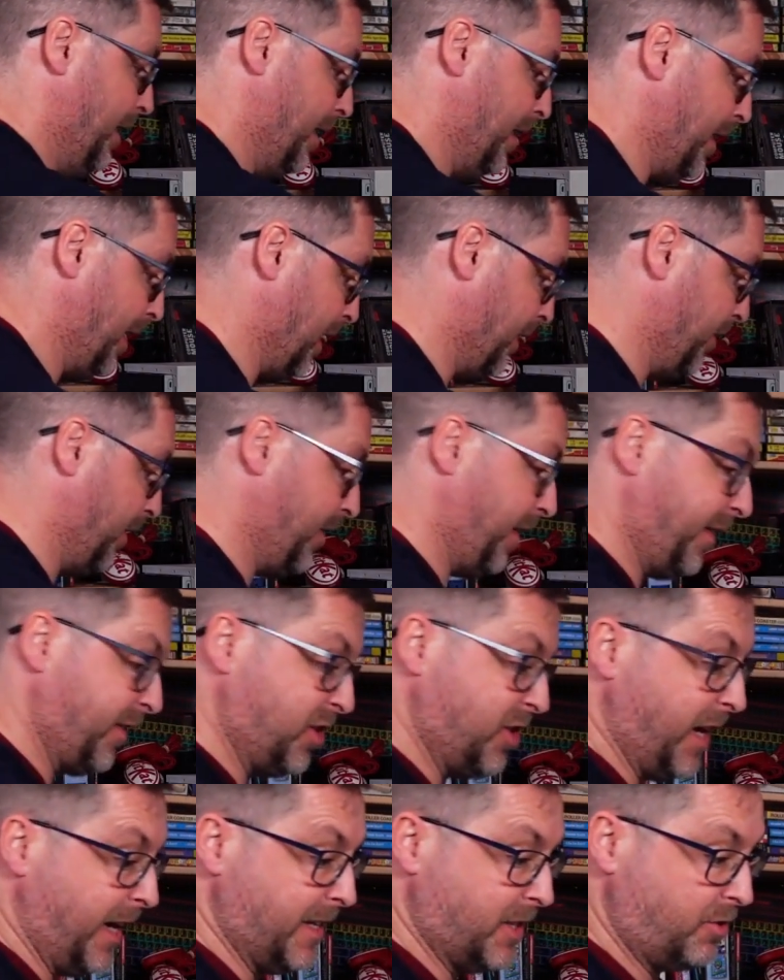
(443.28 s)
And if you've ever
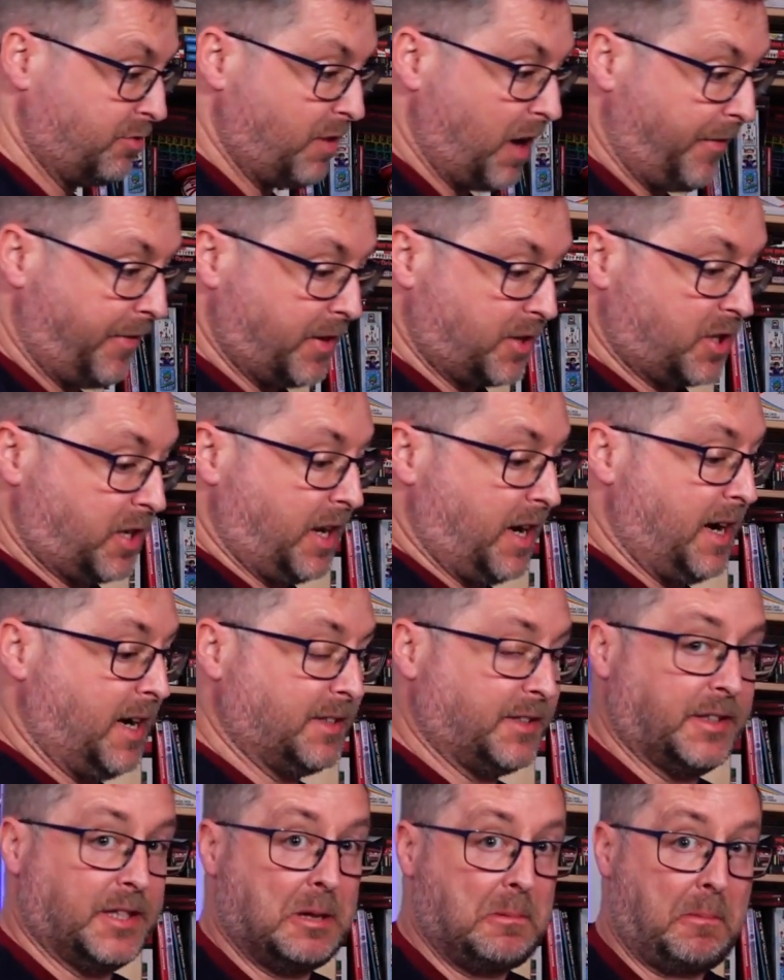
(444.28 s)
changed graphics
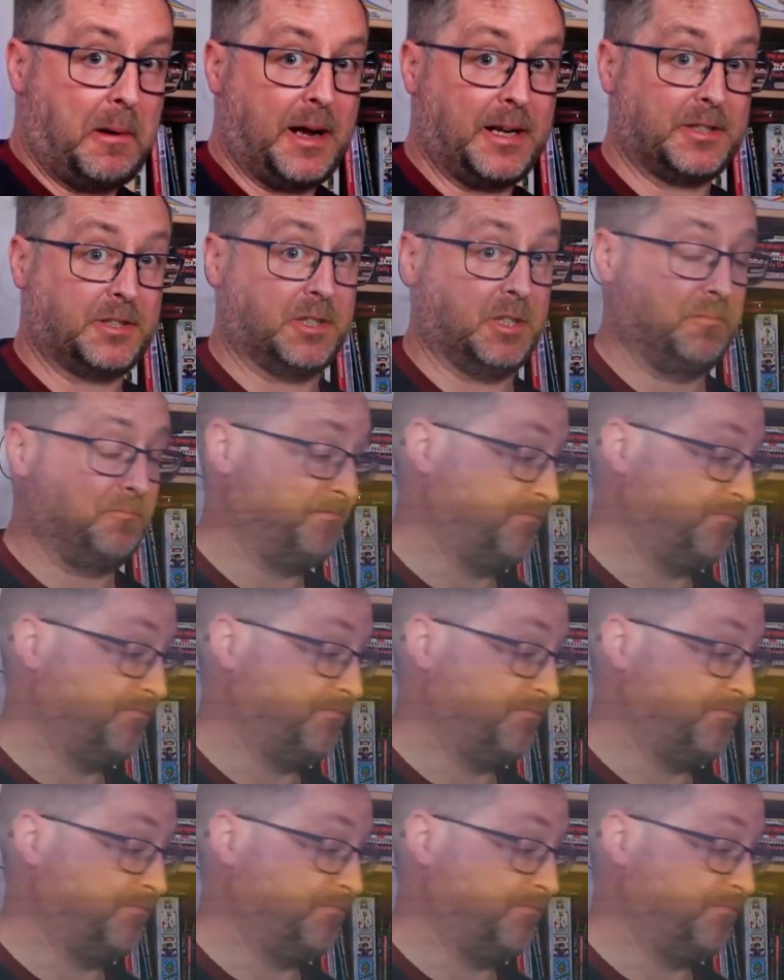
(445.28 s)
cards in the past,